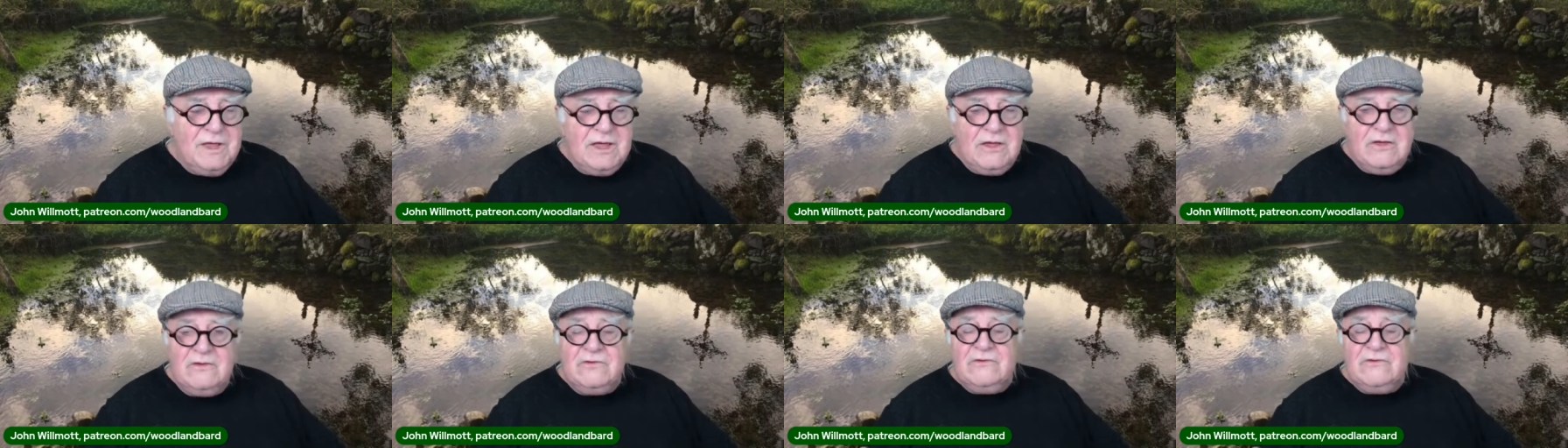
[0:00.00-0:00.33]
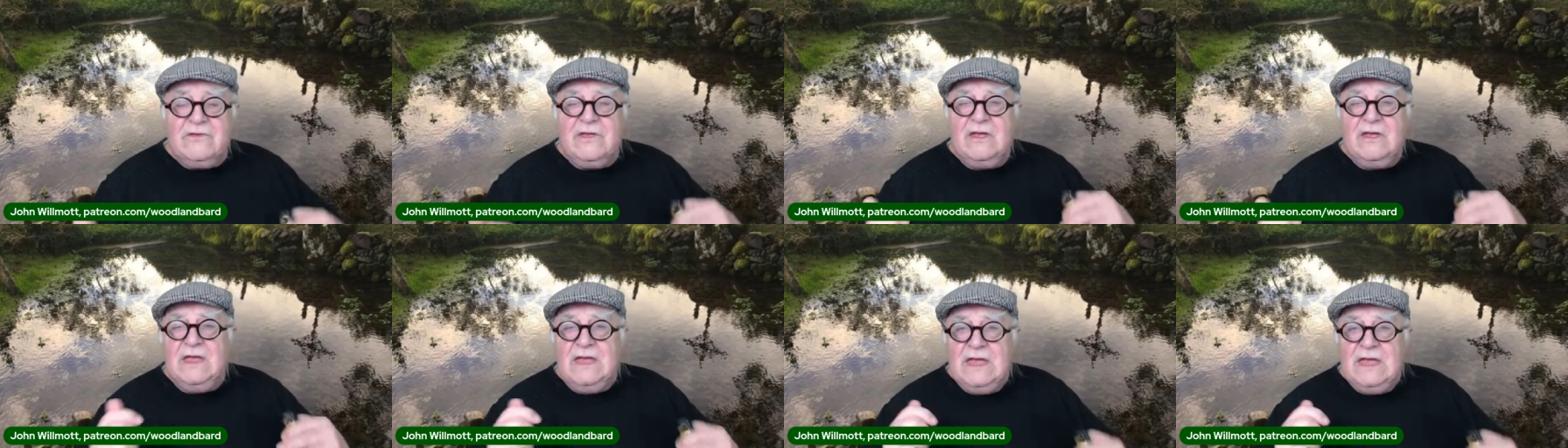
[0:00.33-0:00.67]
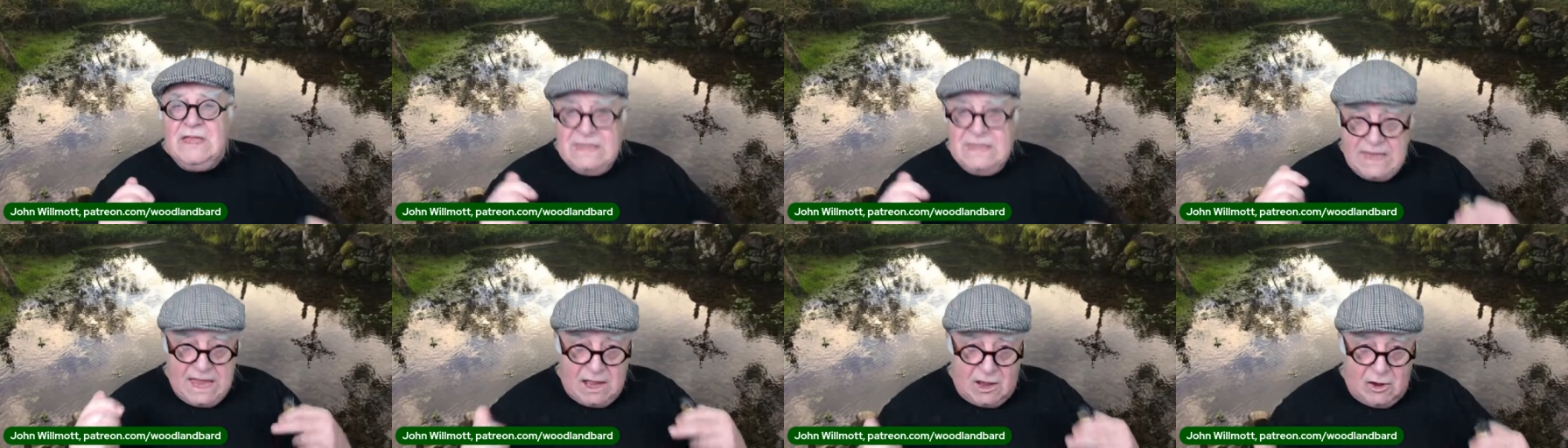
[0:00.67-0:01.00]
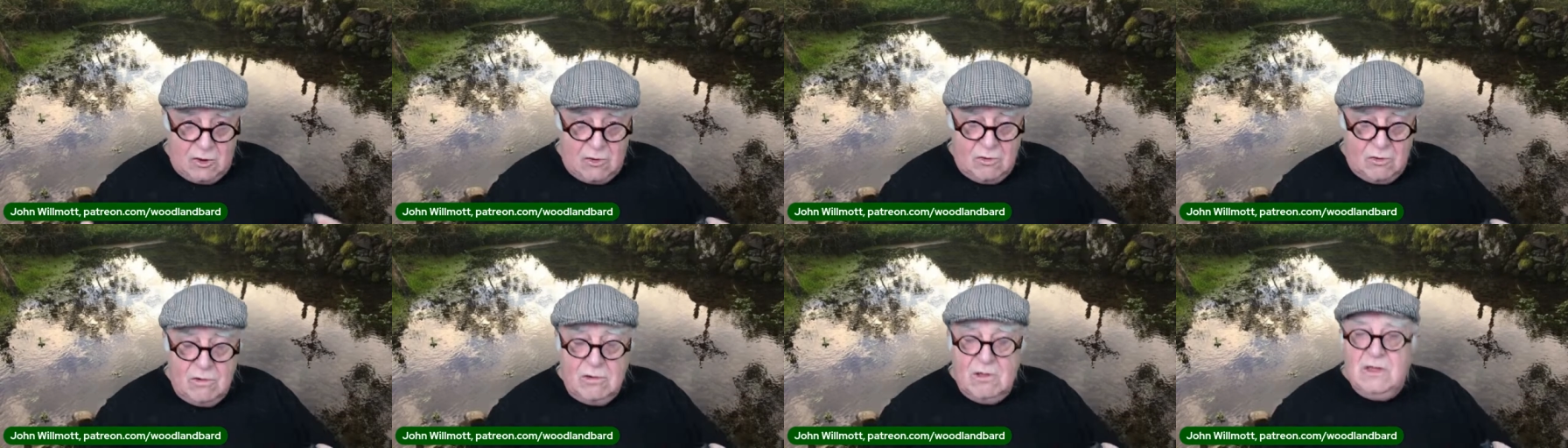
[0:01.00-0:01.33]
Because
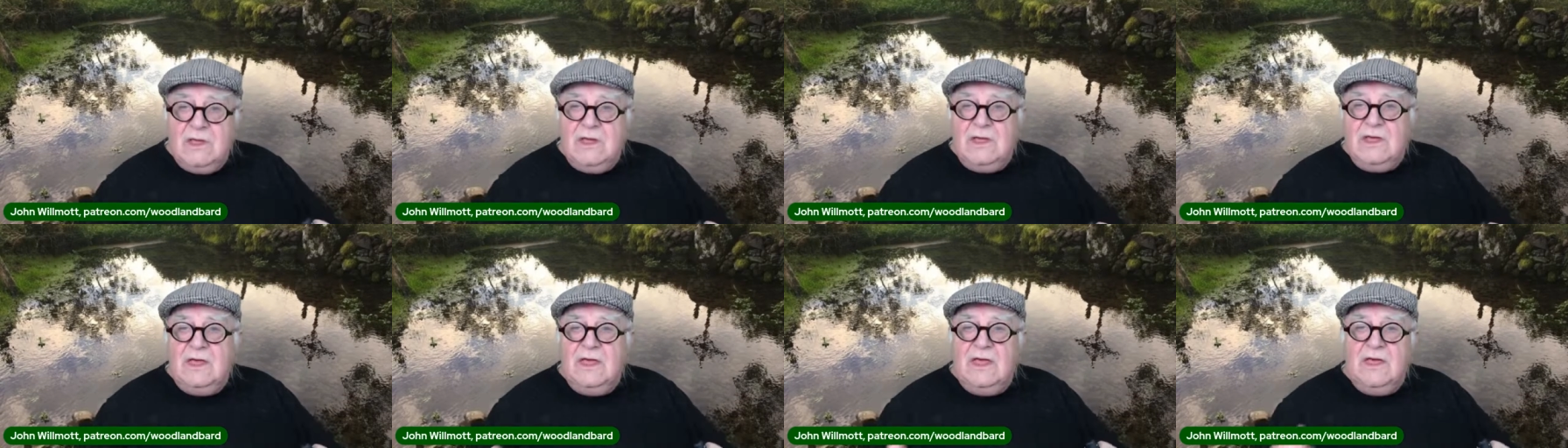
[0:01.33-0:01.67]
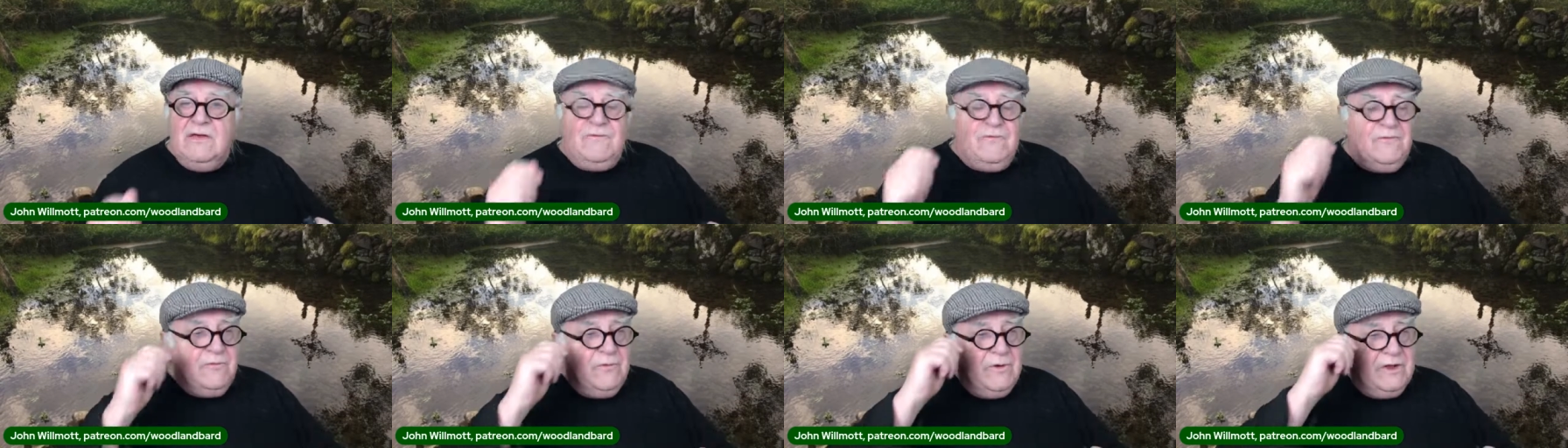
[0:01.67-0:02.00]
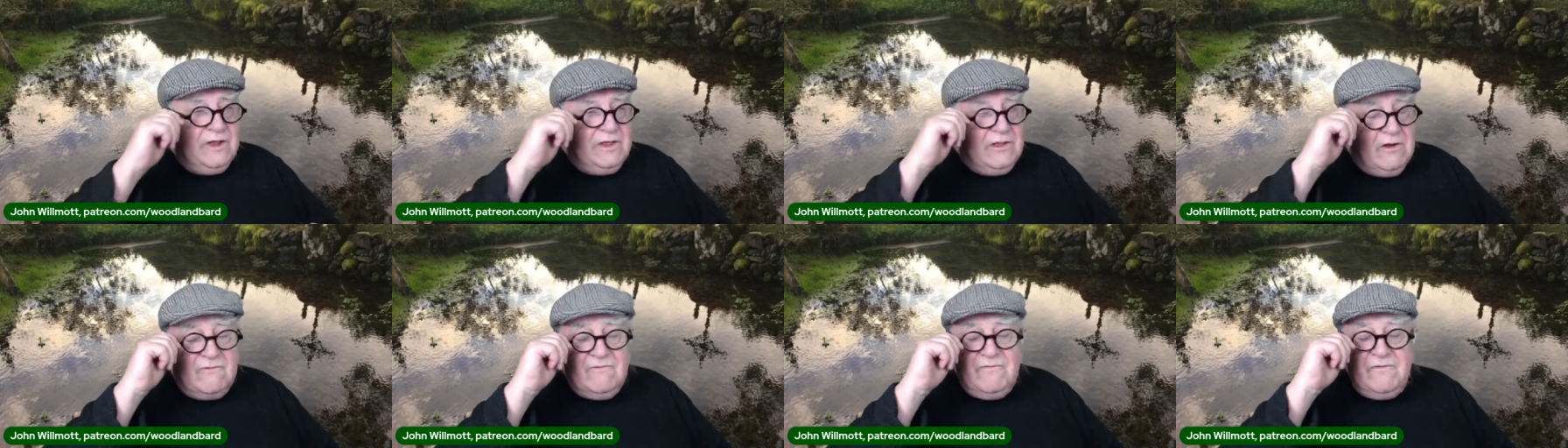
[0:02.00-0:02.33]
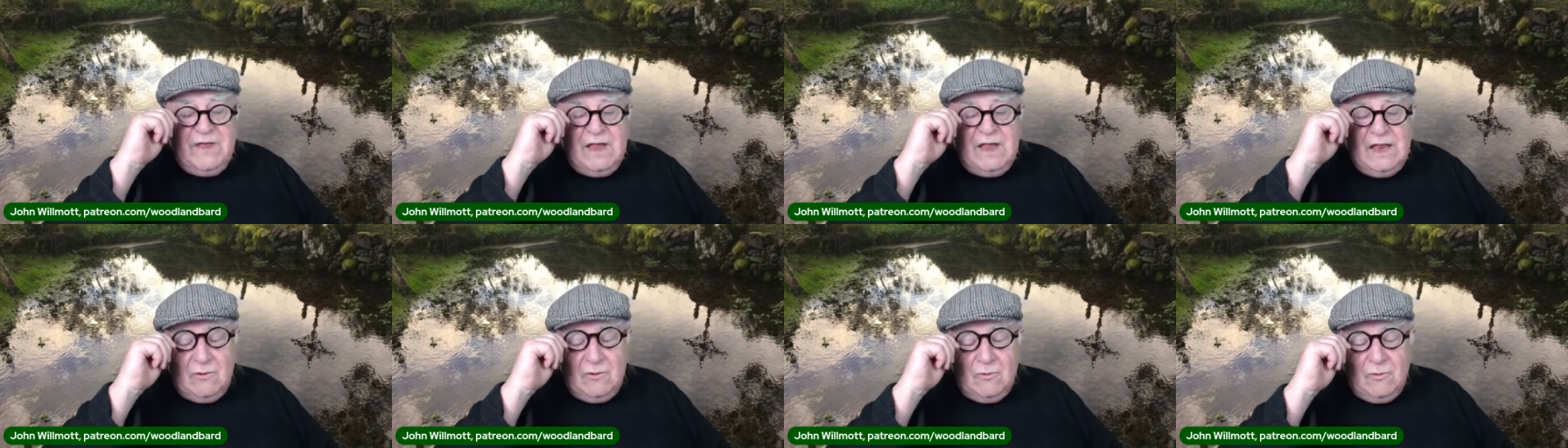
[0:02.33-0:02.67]
now, if we're not
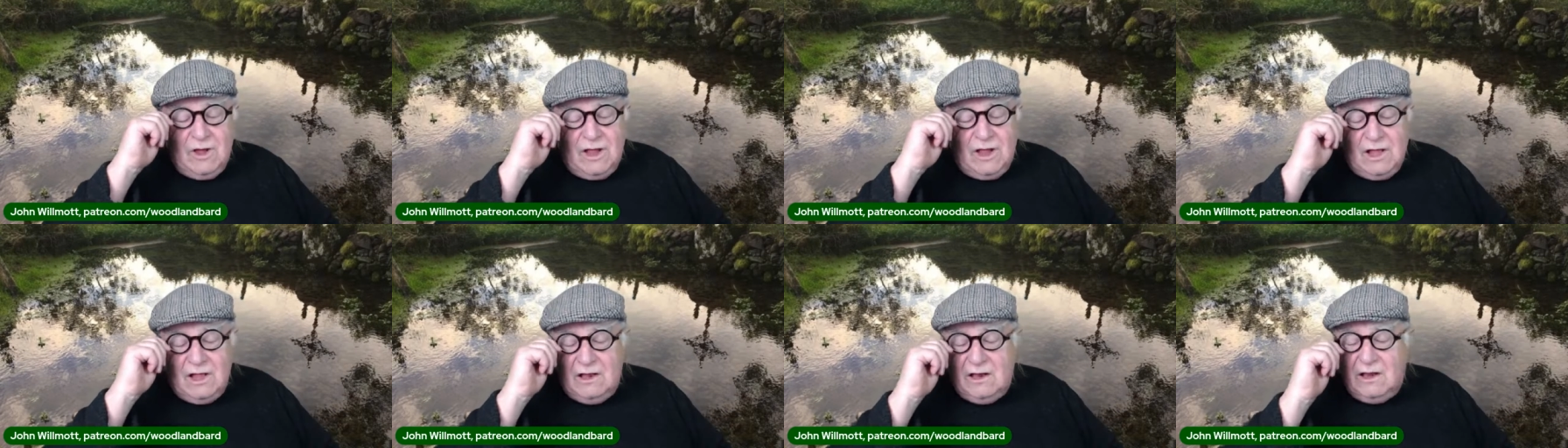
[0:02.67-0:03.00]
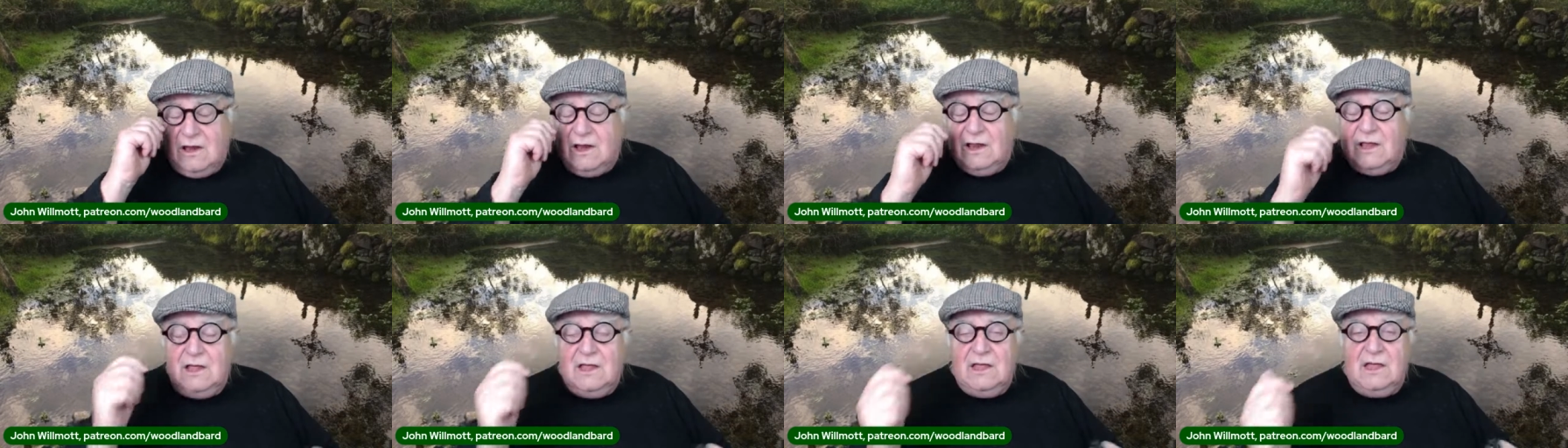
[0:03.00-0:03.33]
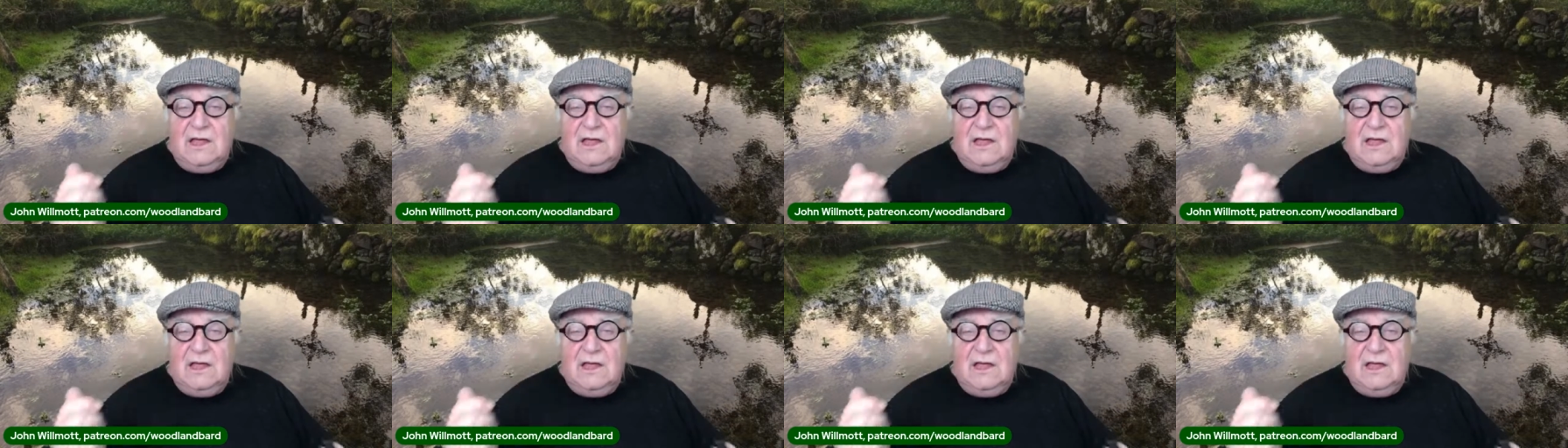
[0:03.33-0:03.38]
feeling well